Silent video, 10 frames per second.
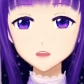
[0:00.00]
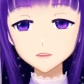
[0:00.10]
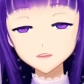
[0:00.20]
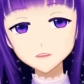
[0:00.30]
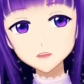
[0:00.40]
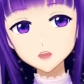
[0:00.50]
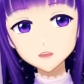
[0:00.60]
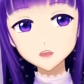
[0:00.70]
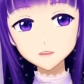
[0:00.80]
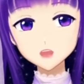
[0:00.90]
They also
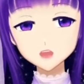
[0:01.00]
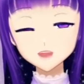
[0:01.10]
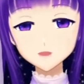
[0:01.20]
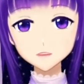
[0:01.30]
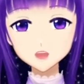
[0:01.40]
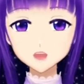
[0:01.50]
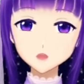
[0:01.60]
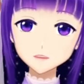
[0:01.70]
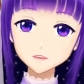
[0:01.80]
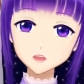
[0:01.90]
come with this free
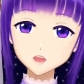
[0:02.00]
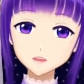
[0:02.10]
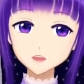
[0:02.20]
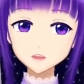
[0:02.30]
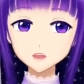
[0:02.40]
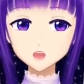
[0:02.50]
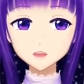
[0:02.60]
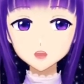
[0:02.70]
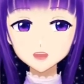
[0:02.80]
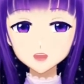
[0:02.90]
girl
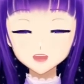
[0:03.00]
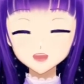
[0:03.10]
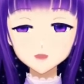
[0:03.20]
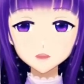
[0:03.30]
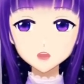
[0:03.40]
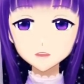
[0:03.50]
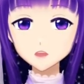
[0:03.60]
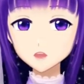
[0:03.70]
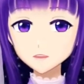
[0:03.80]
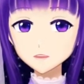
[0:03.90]
model
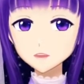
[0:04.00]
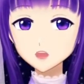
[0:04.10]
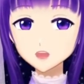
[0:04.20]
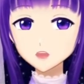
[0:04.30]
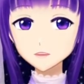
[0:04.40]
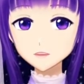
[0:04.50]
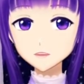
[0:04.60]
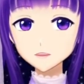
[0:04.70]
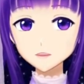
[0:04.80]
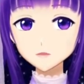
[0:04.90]
that you can also
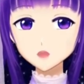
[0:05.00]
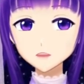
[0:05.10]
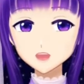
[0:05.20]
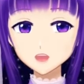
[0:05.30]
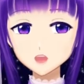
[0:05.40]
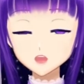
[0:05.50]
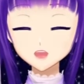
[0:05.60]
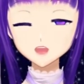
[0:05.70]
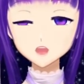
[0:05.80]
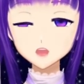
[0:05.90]
place on the side of the
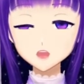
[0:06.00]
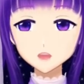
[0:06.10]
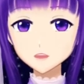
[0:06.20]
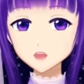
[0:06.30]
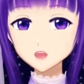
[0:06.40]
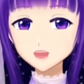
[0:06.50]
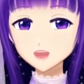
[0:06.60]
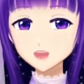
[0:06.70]
window and whatnot.